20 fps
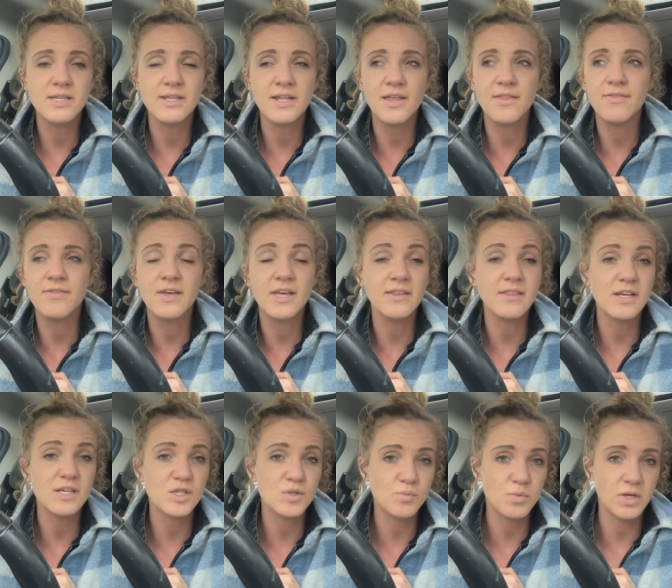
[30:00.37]
to then think
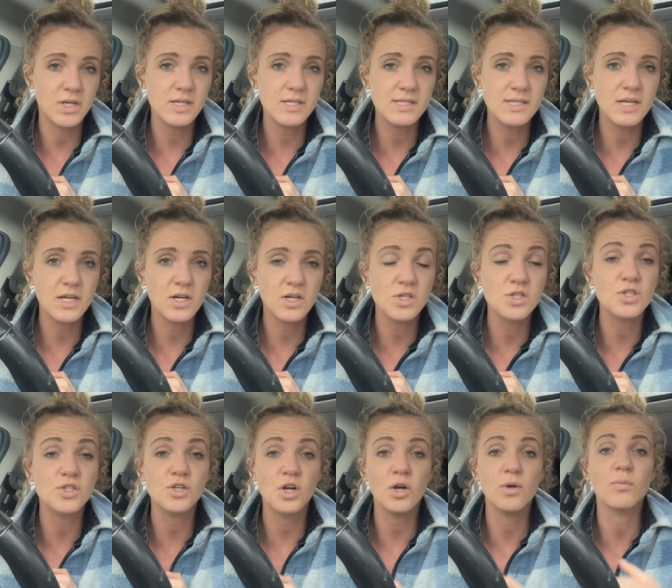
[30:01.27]
that spring is here and
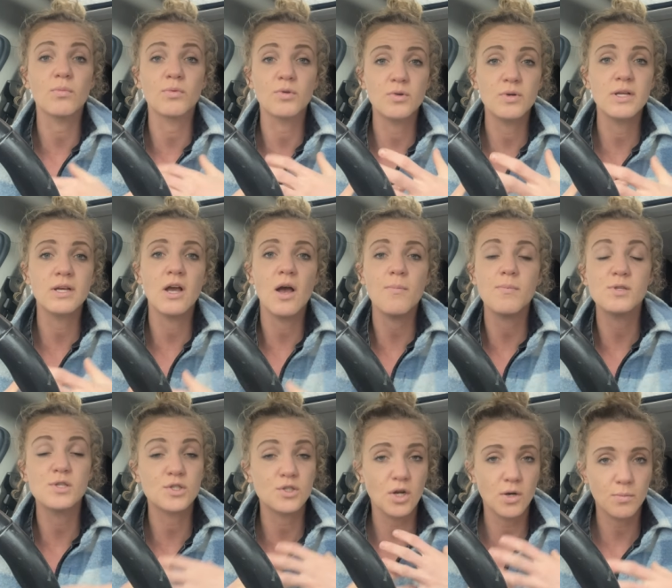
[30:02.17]
start brooding up
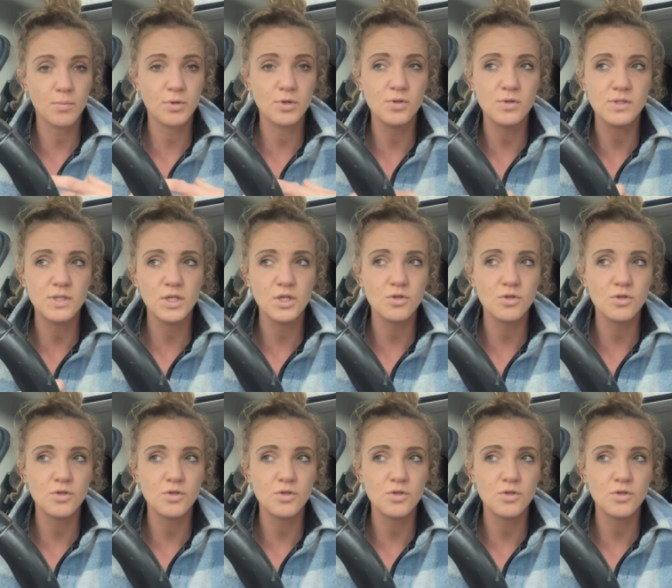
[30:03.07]
and start producing